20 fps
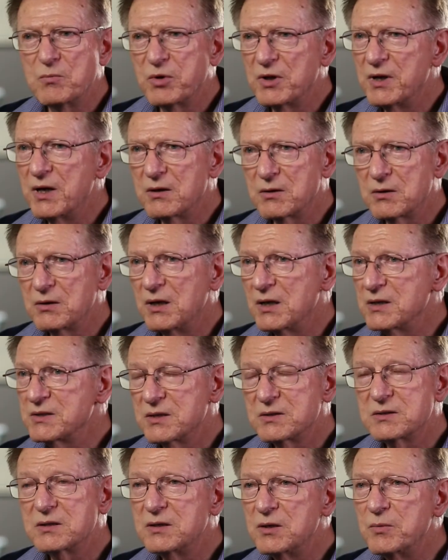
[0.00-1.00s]
Well, our
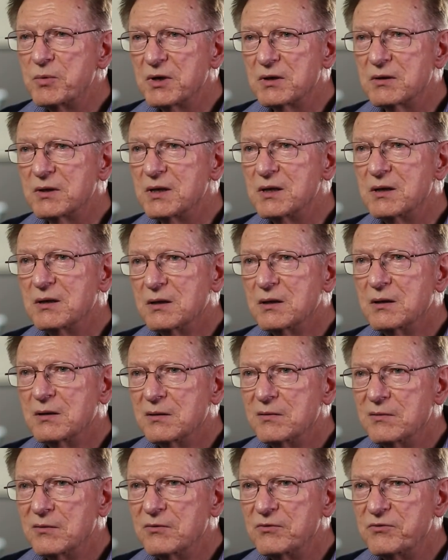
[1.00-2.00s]
classes are typically
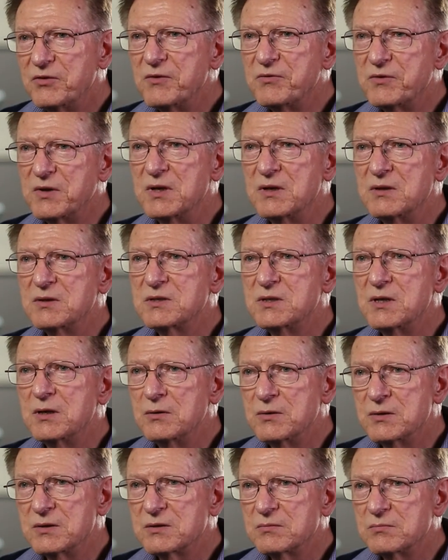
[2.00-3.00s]
15
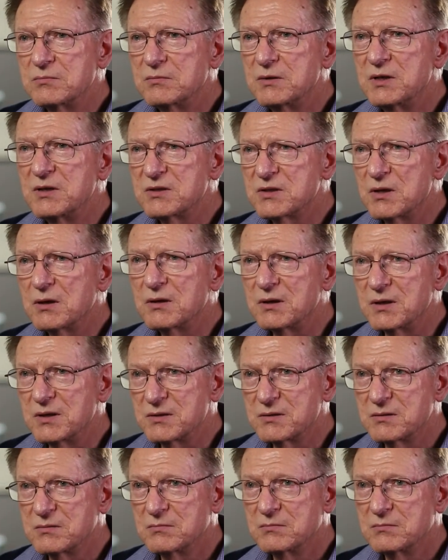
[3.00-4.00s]
students in size.